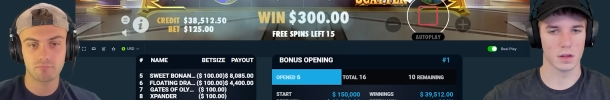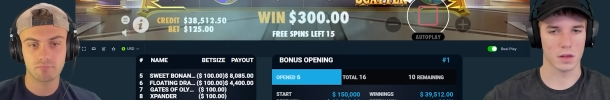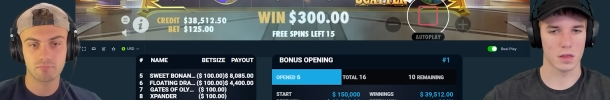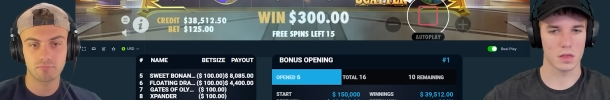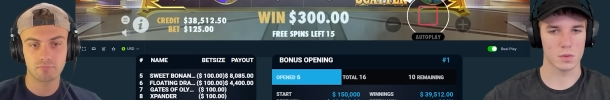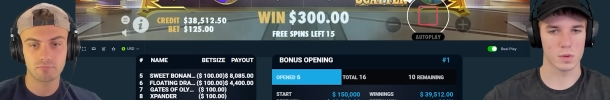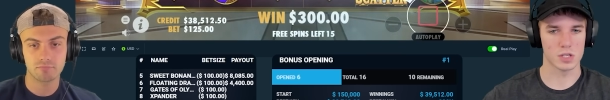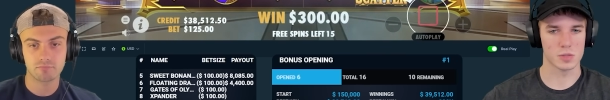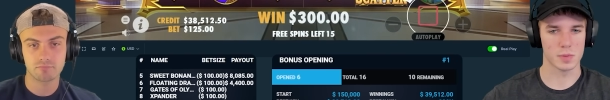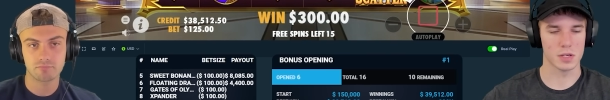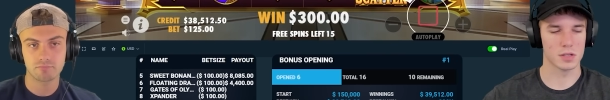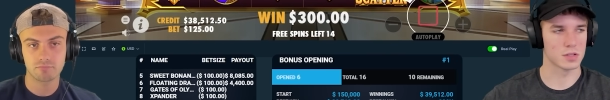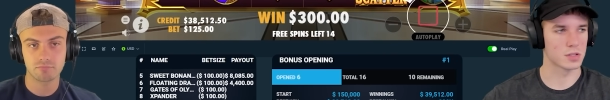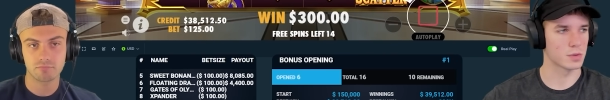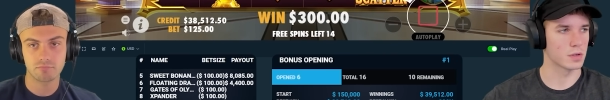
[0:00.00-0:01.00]
Speaker 1: three
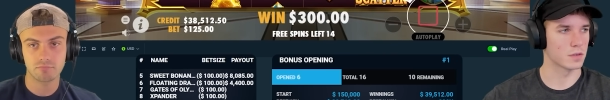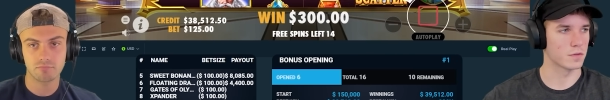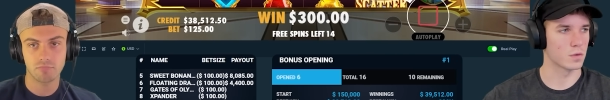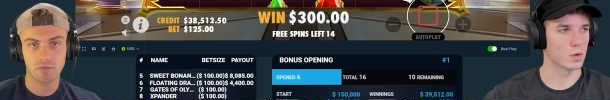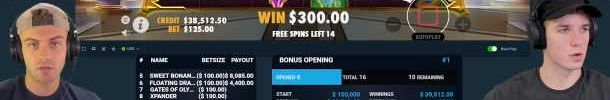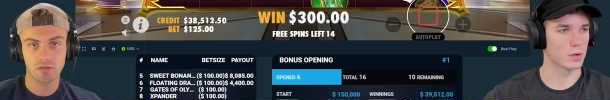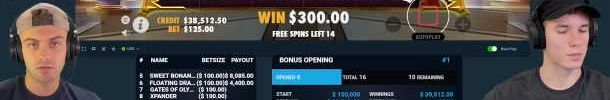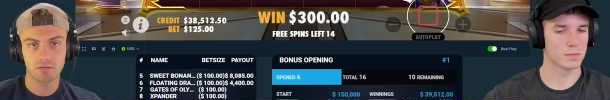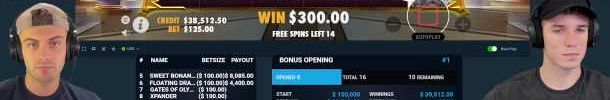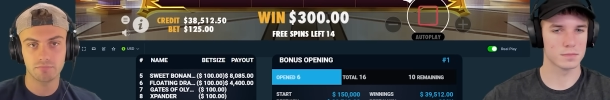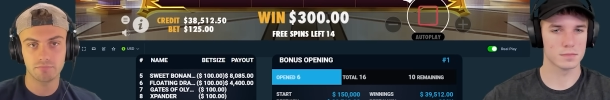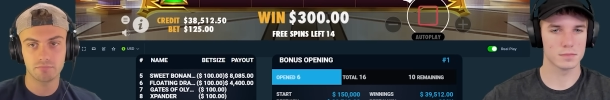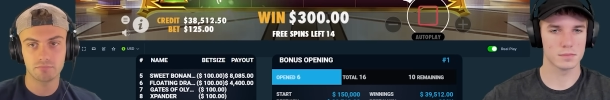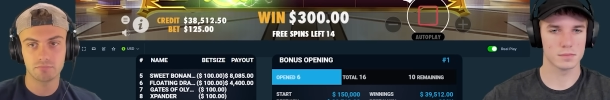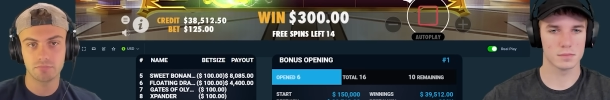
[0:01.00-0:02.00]
spins, three or four.
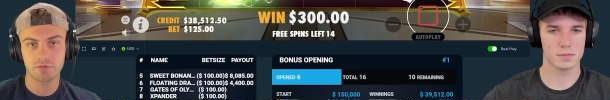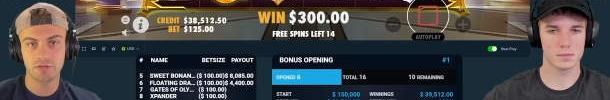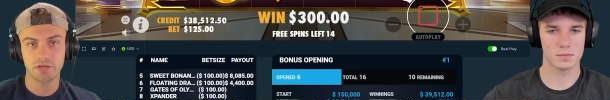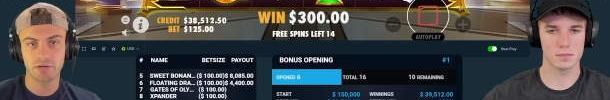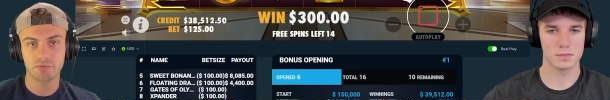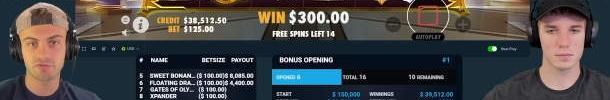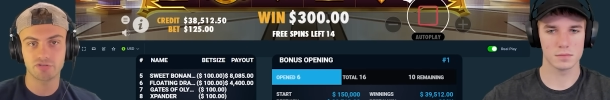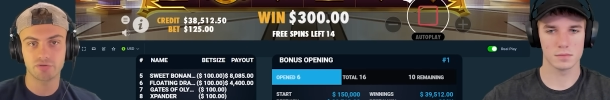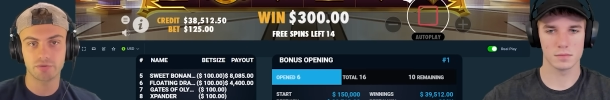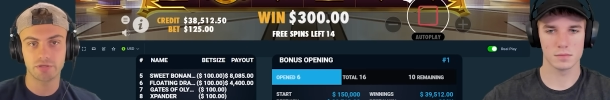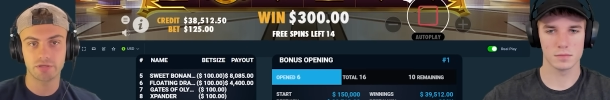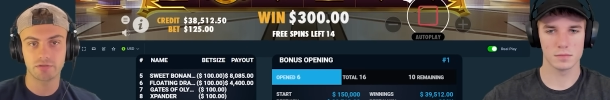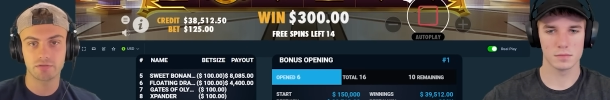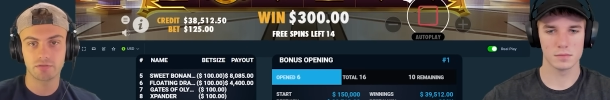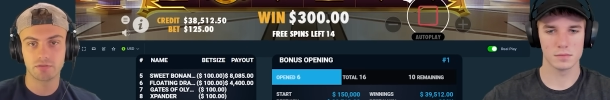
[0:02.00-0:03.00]
Speaker 2: Yeah, it was quick.
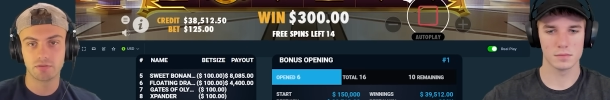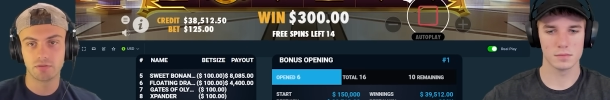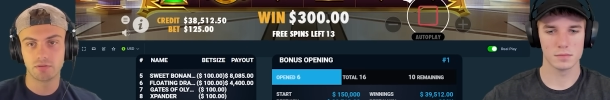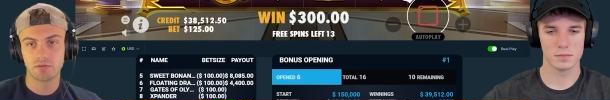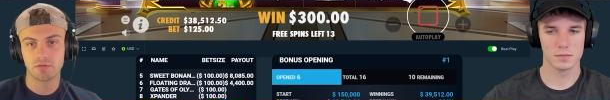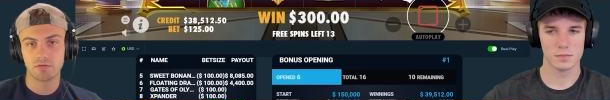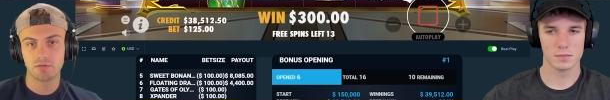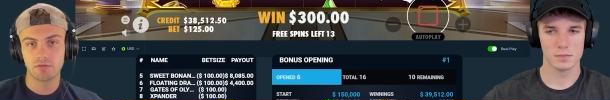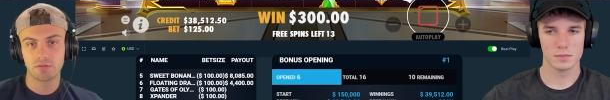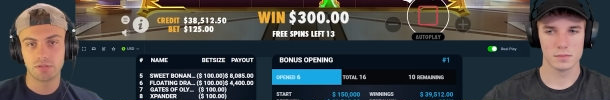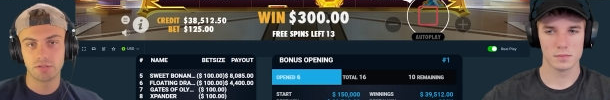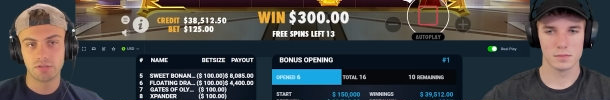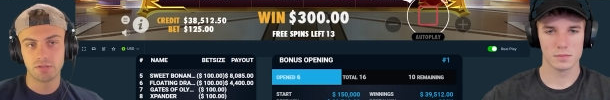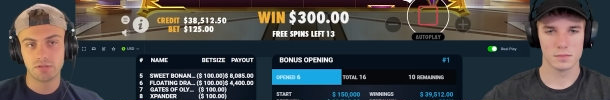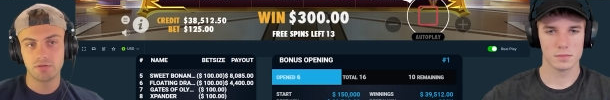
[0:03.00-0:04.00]

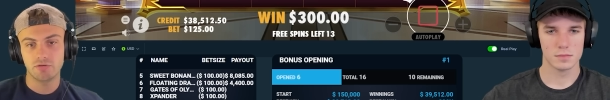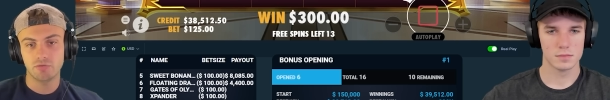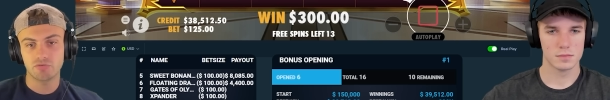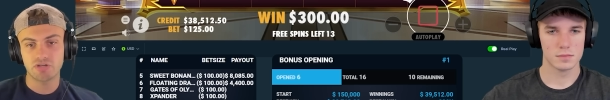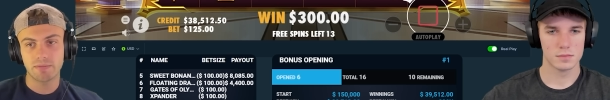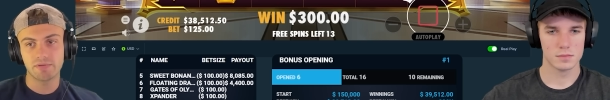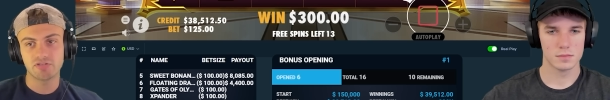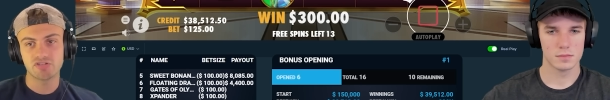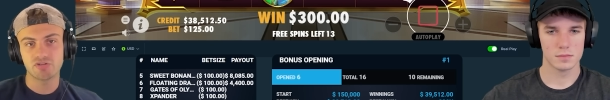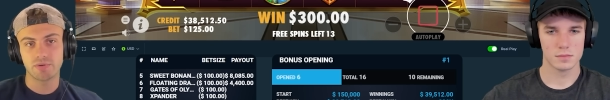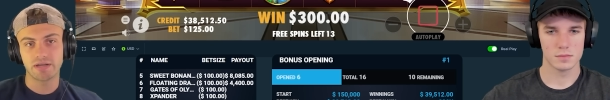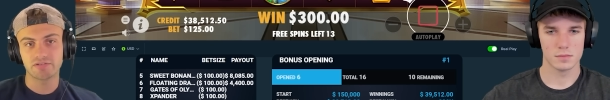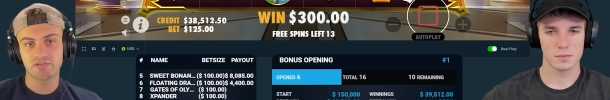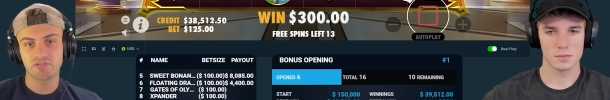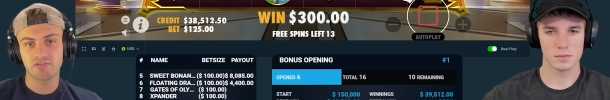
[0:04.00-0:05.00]
Don't drop these two
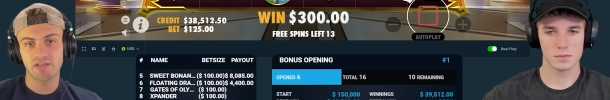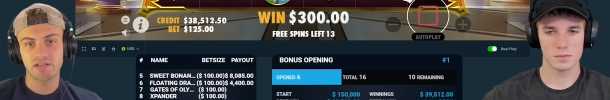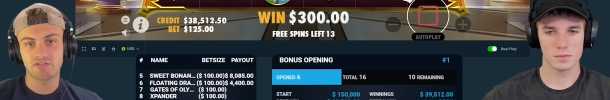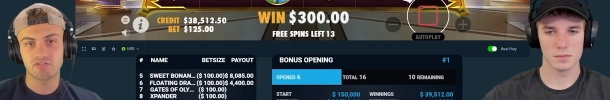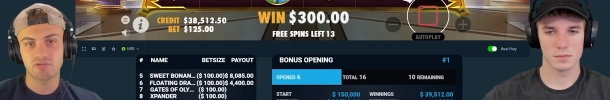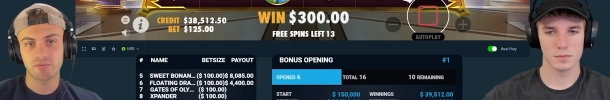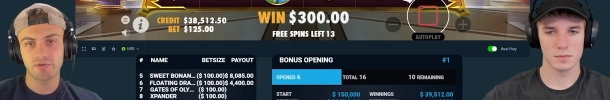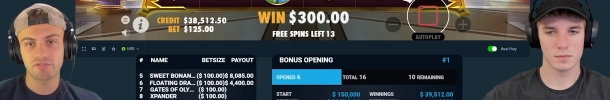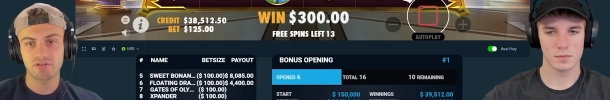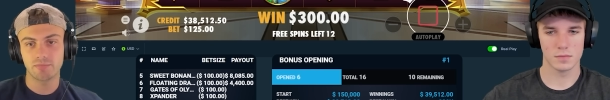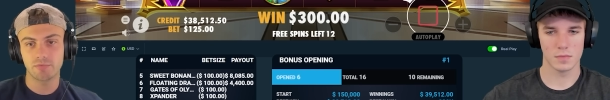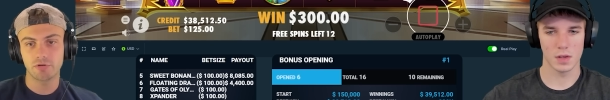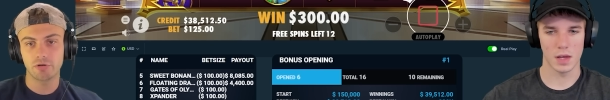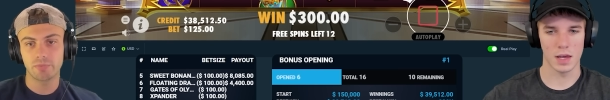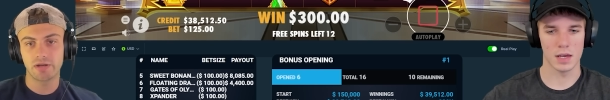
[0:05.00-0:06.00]
axis gates. Show us something
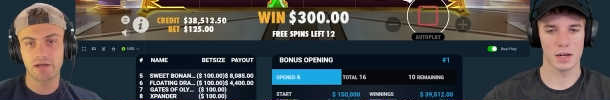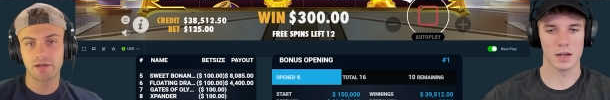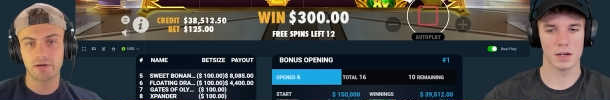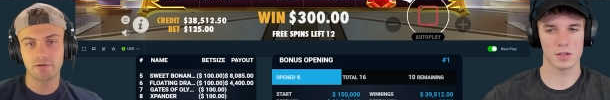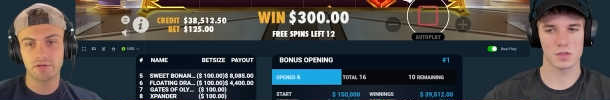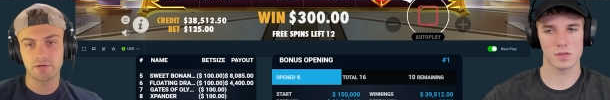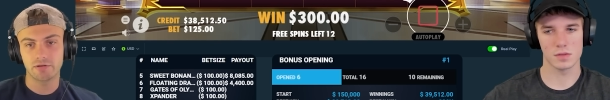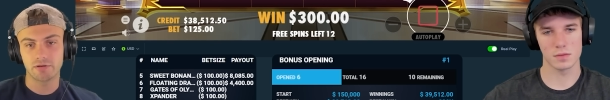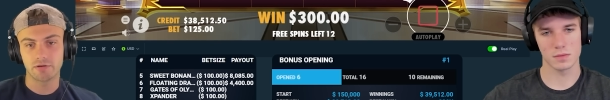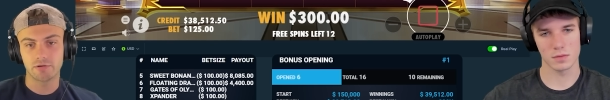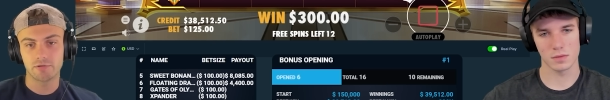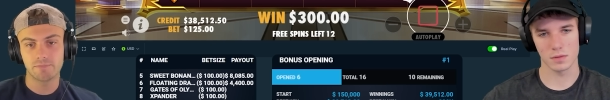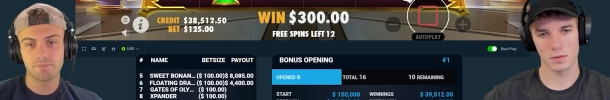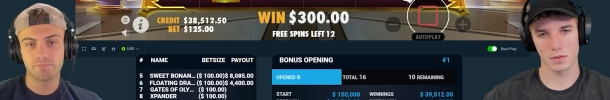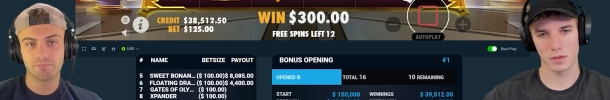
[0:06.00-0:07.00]
a little 8X. bit higher. There you
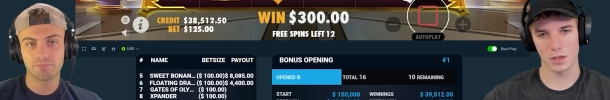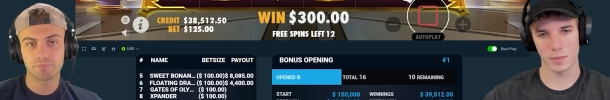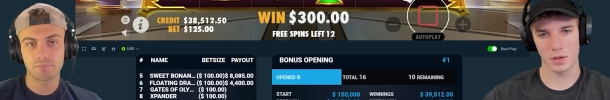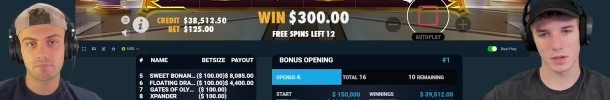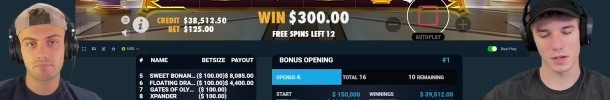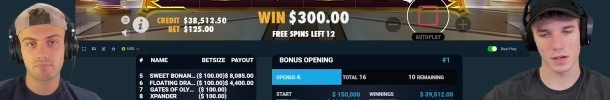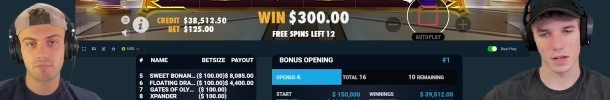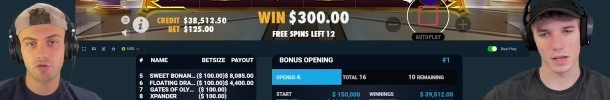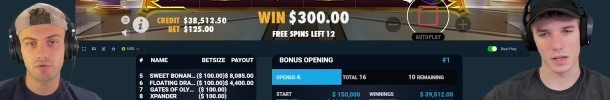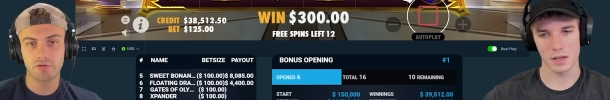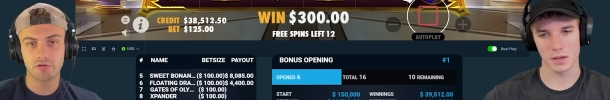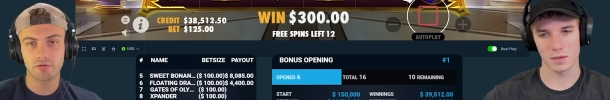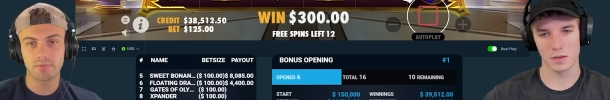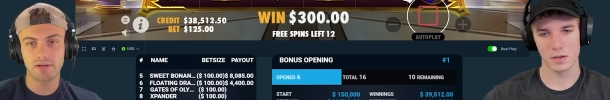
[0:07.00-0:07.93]
go. Yeah, but it didn't go hit. Go a little bit